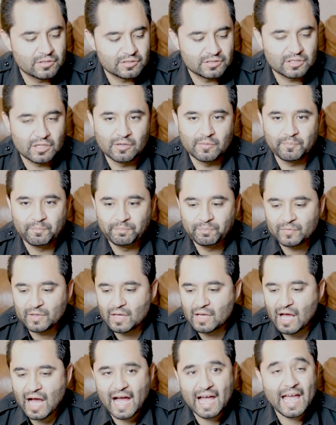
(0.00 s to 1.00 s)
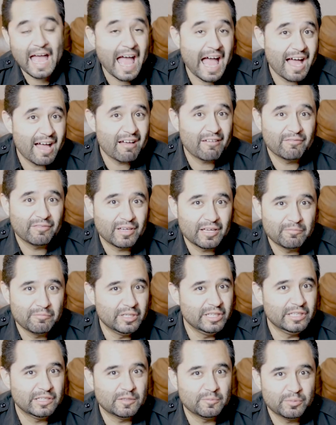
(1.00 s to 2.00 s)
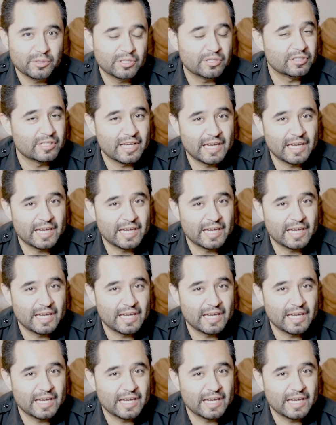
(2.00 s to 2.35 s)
So I have a mini computer